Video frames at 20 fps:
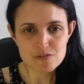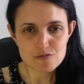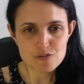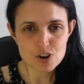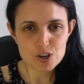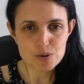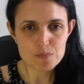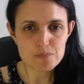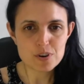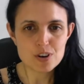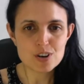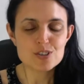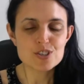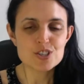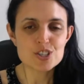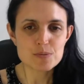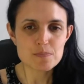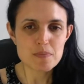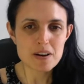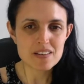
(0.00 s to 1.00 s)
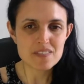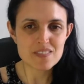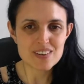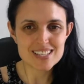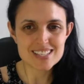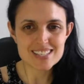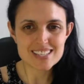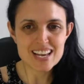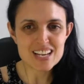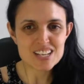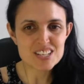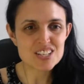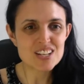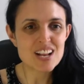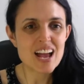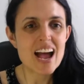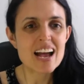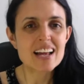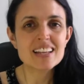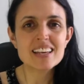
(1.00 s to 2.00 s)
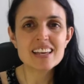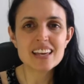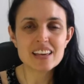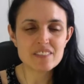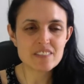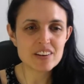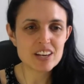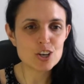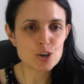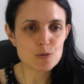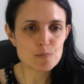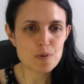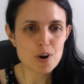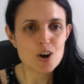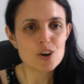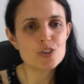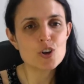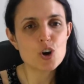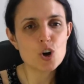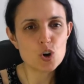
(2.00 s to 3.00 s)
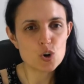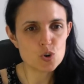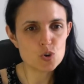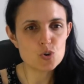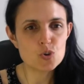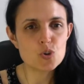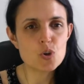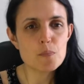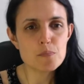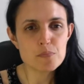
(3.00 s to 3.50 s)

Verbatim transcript: wrong approach to manifestation and giving up on the whole